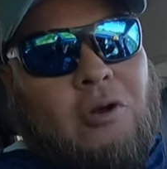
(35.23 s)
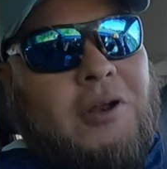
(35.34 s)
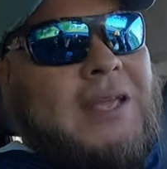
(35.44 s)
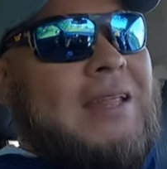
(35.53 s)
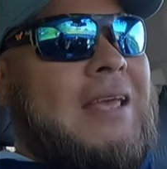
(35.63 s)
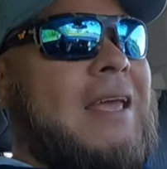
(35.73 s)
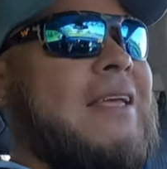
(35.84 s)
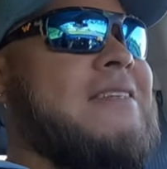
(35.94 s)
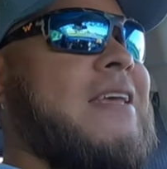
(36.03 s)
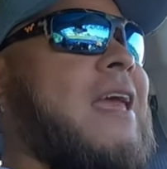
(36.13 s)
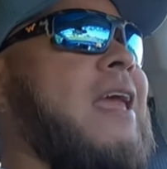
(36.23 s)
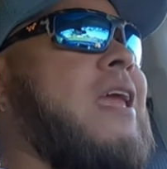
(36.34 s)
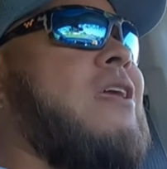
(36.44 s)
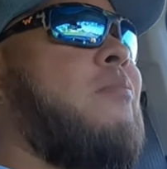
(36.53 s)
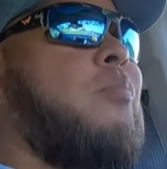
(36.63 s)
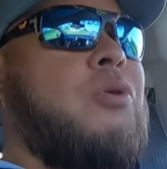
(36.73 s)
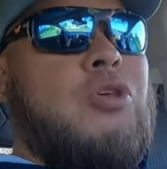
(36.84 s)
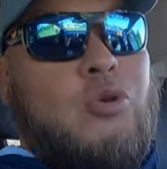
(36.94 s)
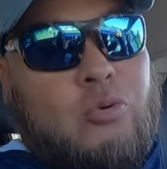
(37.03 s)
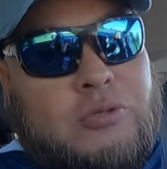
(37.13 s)
on? It is a
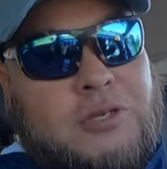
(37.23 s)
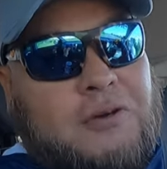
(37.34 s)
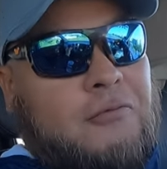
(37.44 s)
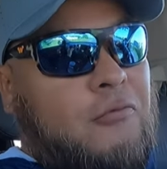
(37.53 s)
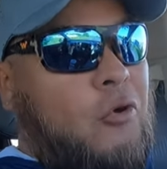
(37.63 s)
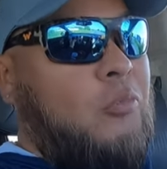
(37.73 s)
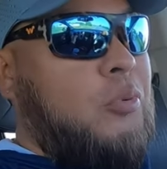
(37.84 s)
beautiful,